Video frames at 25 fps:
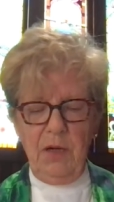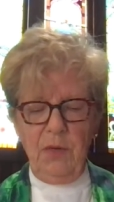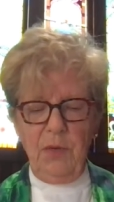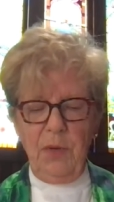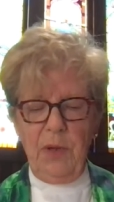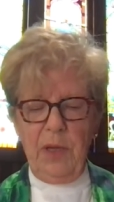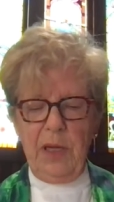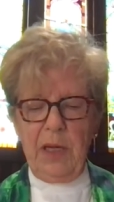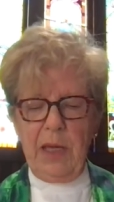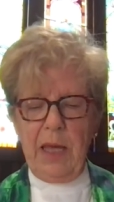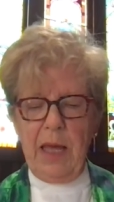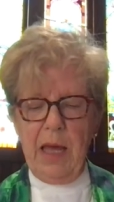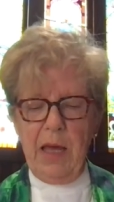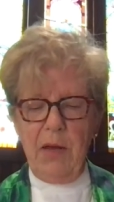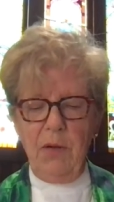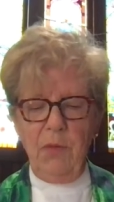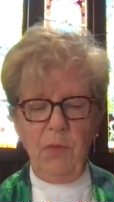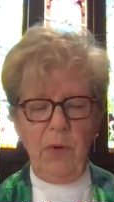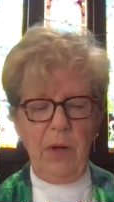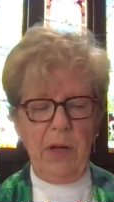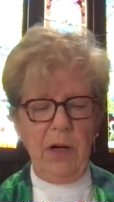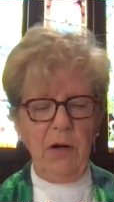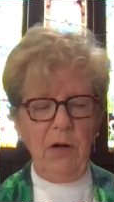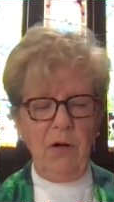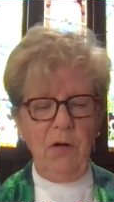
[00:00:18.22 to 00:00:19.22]
We again
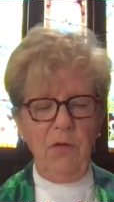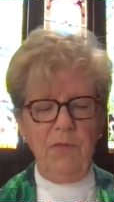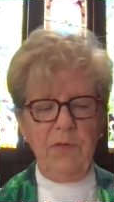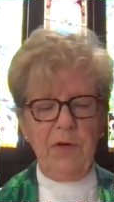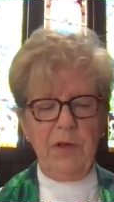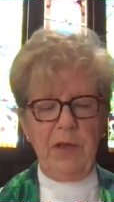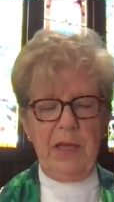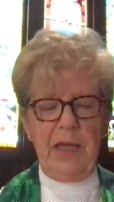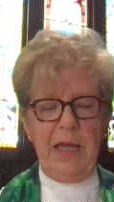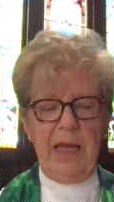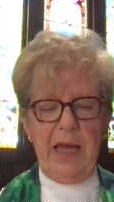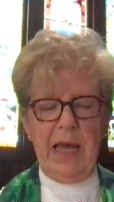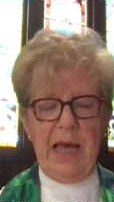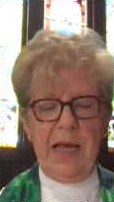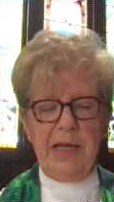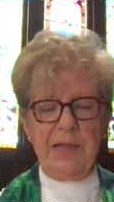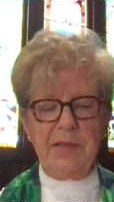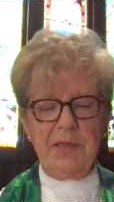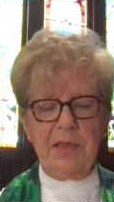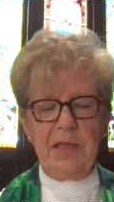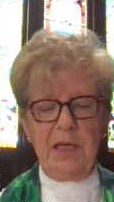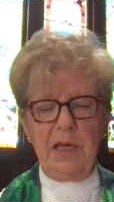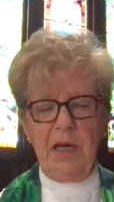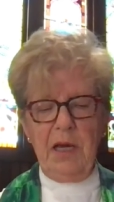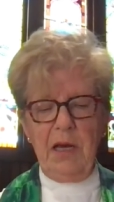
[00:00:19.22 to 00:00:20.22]
went over the
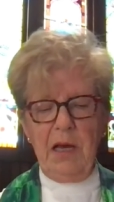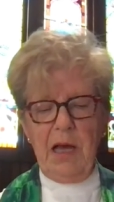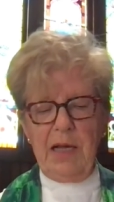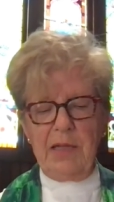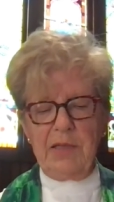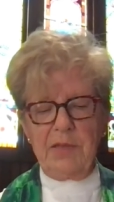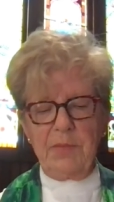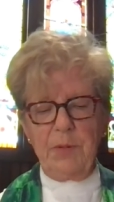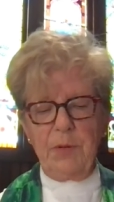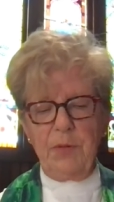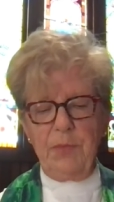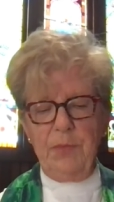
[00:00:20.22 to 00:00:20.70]
ghastly gospel